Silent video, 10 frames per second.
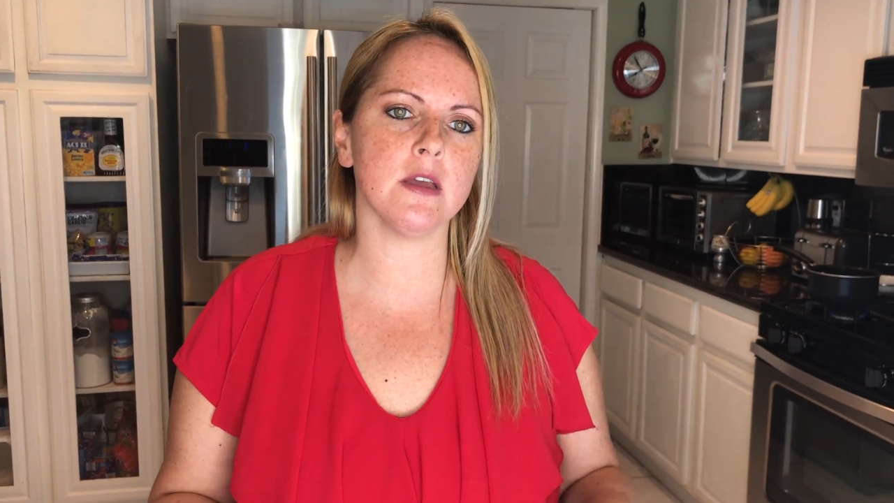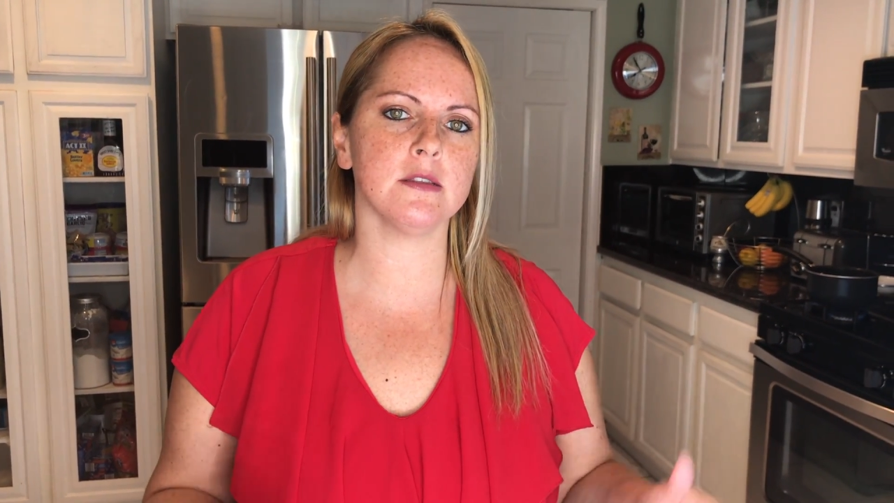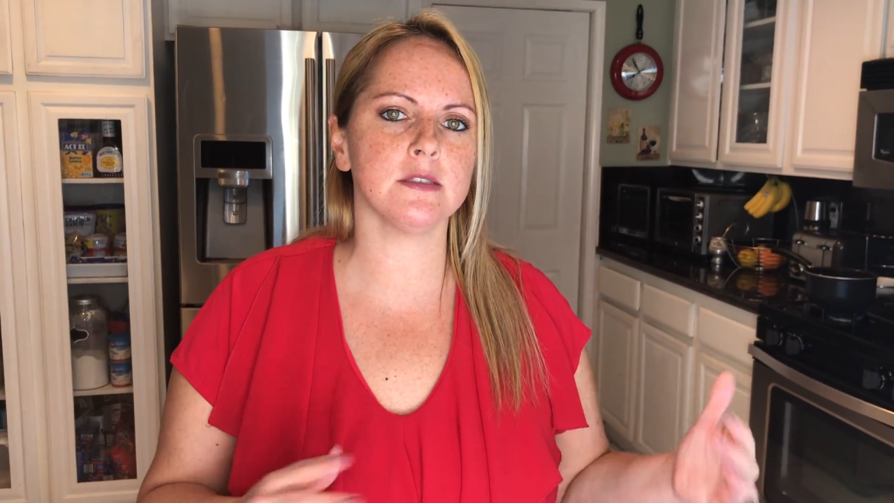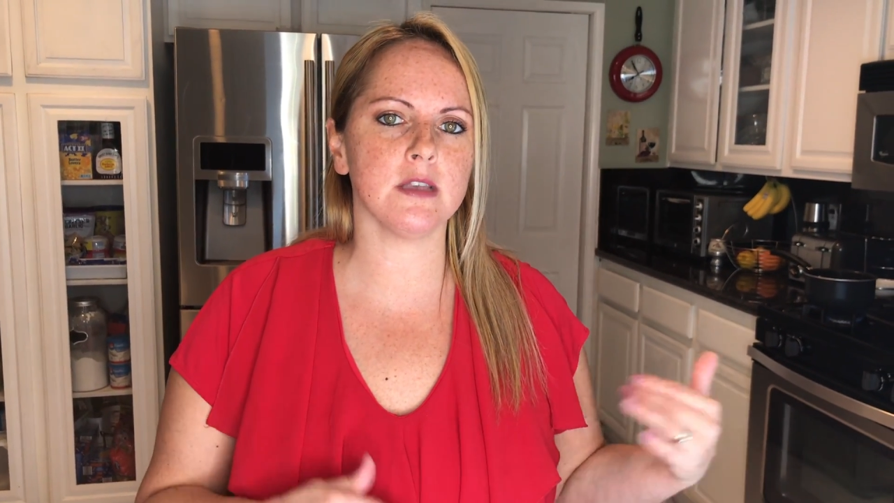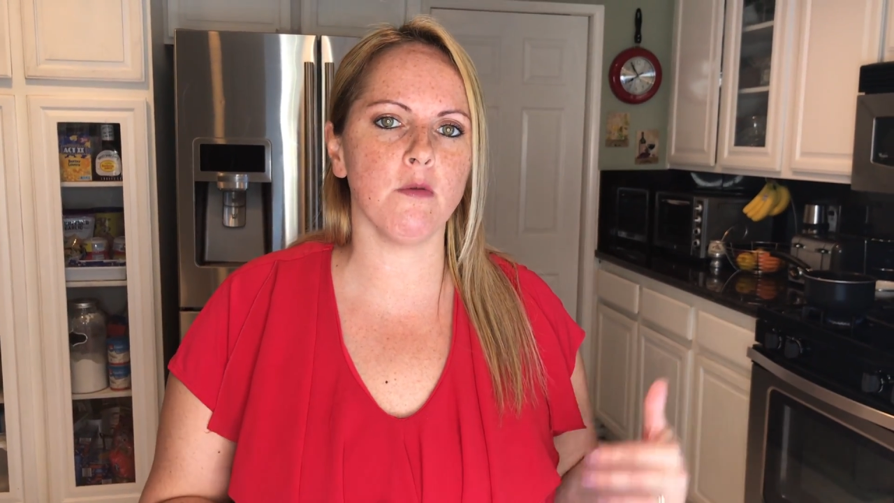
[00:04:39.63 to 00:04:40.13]

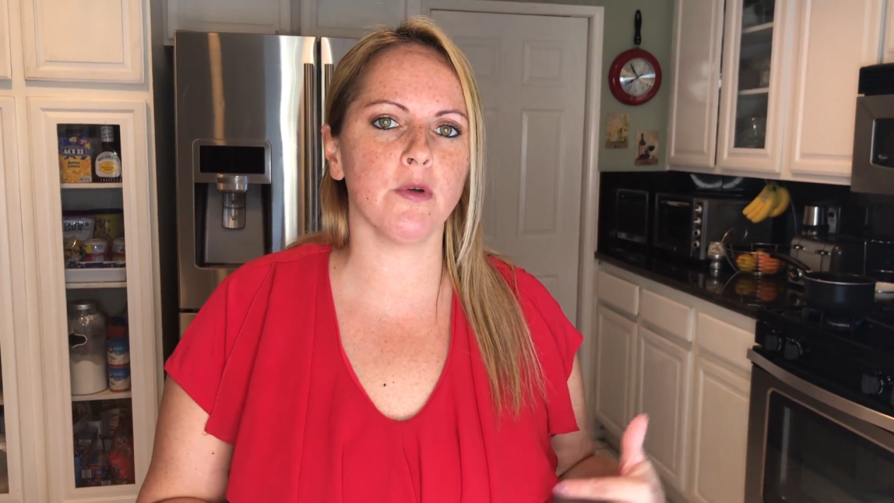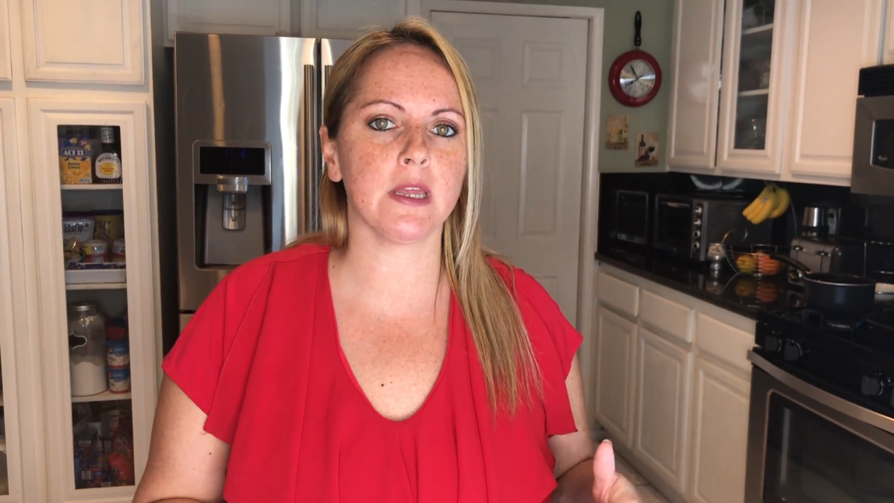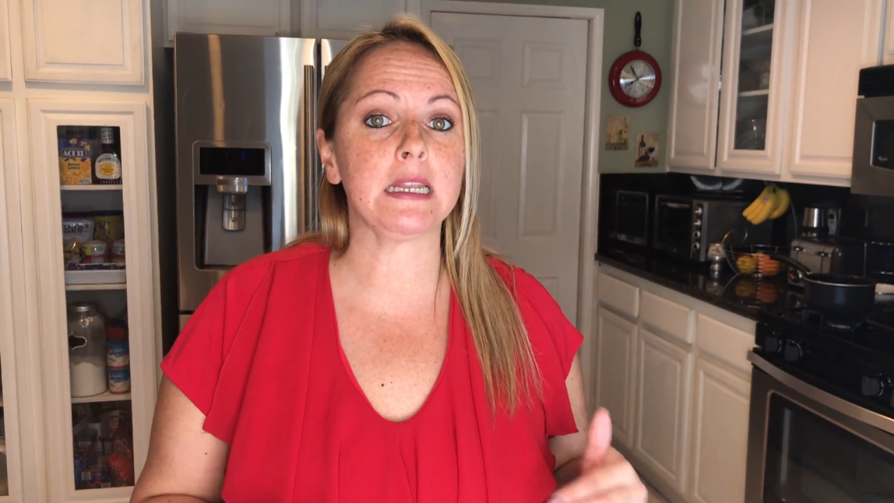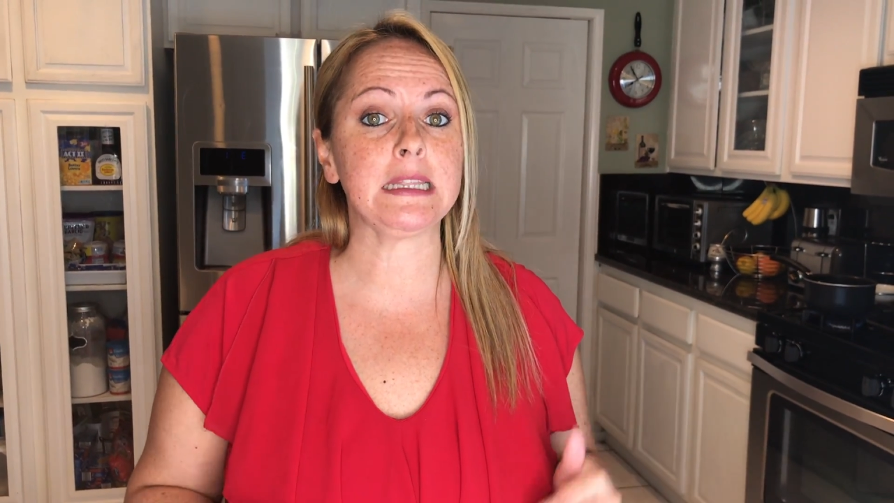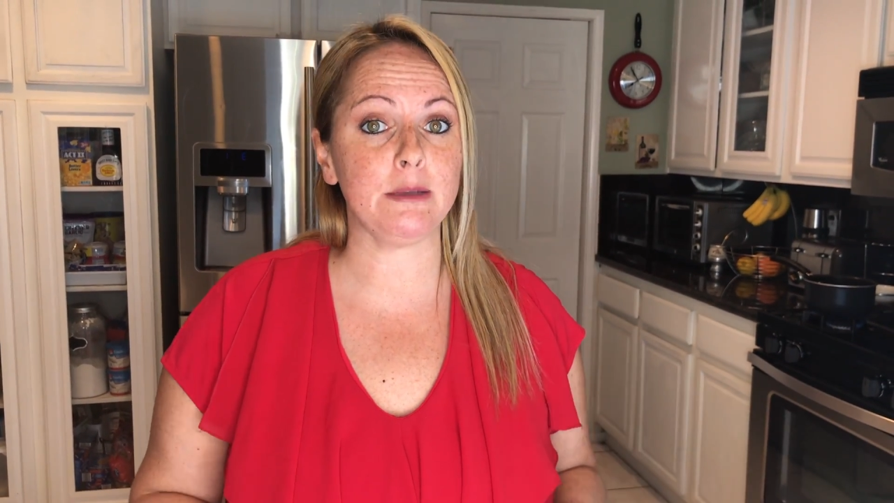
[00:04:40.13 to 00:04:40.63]
and some we're
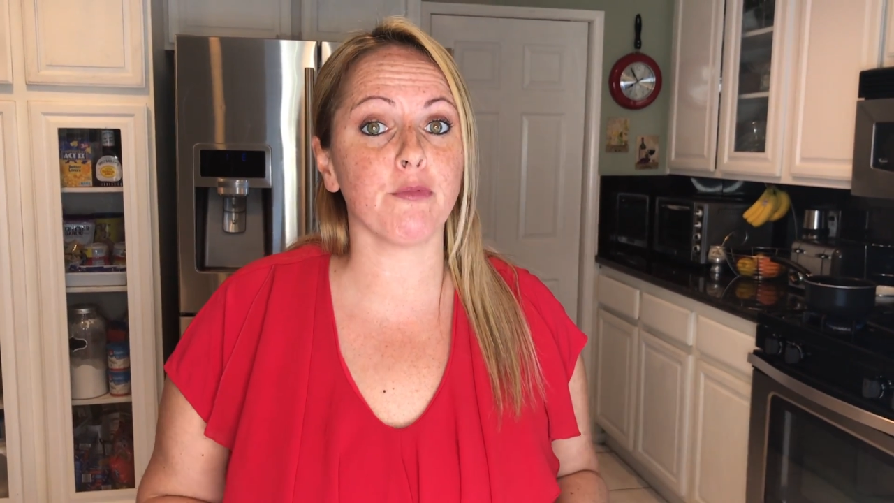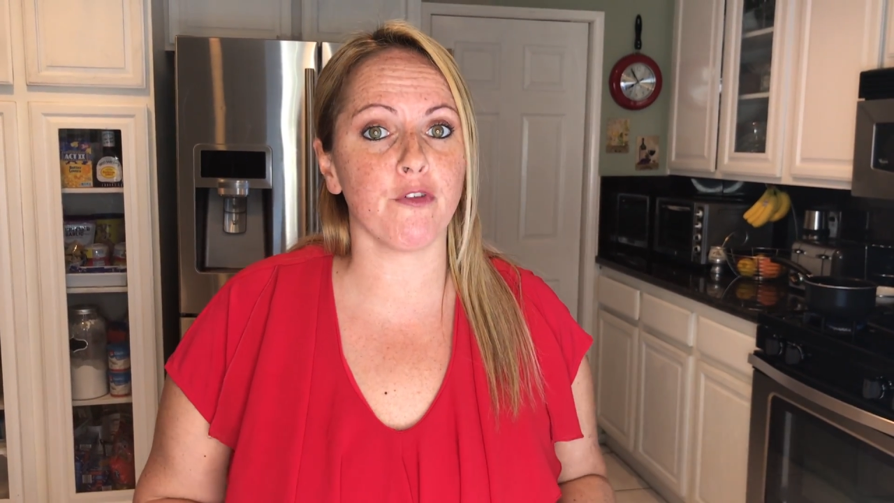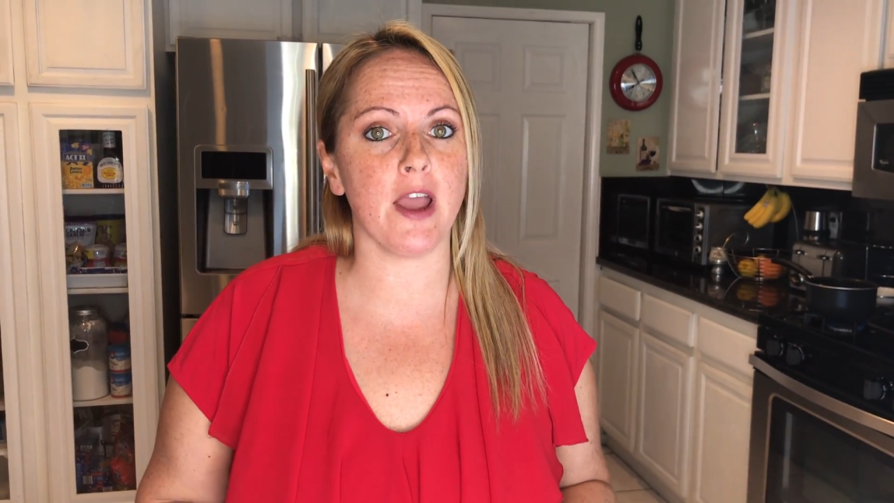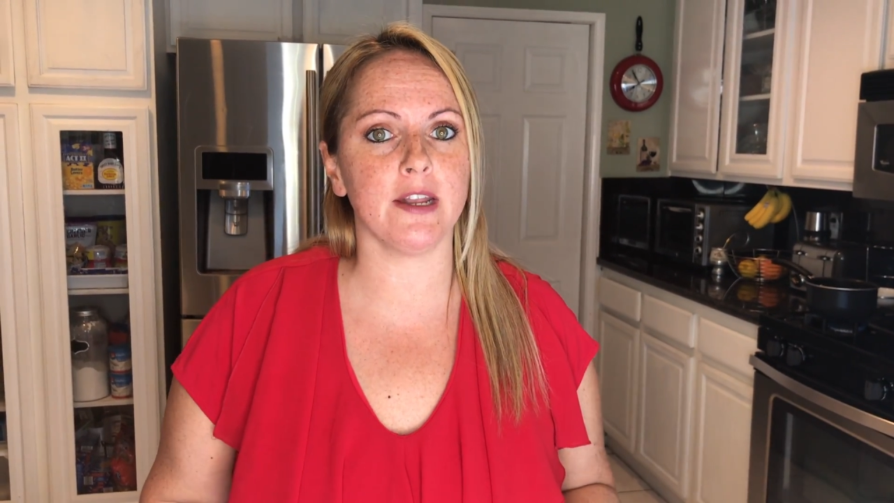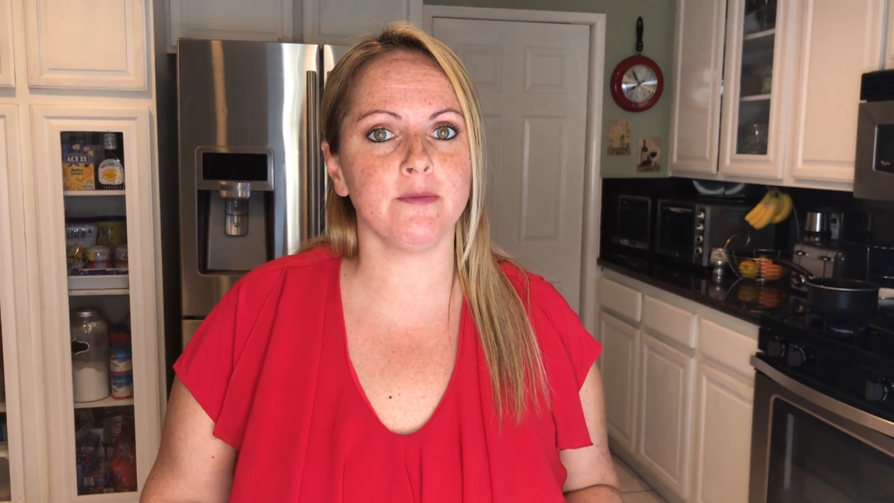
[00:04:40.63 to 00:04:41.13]
gonna deep
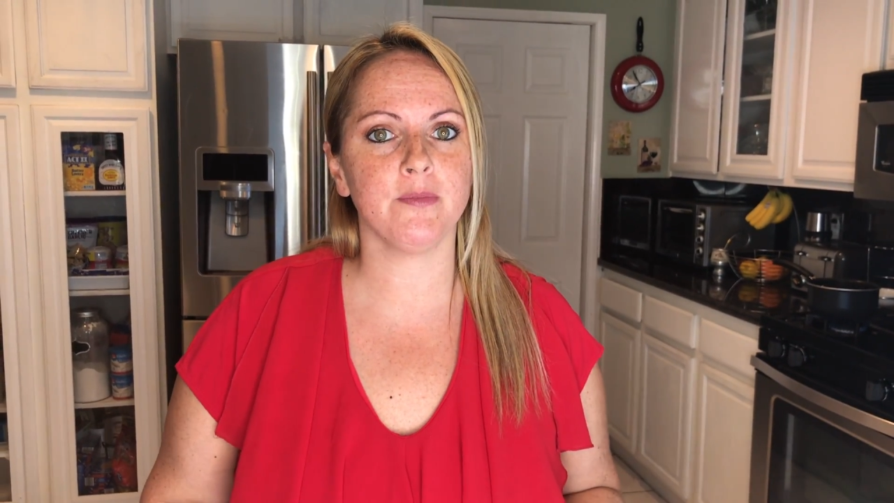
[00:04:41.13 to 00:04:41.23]
fry.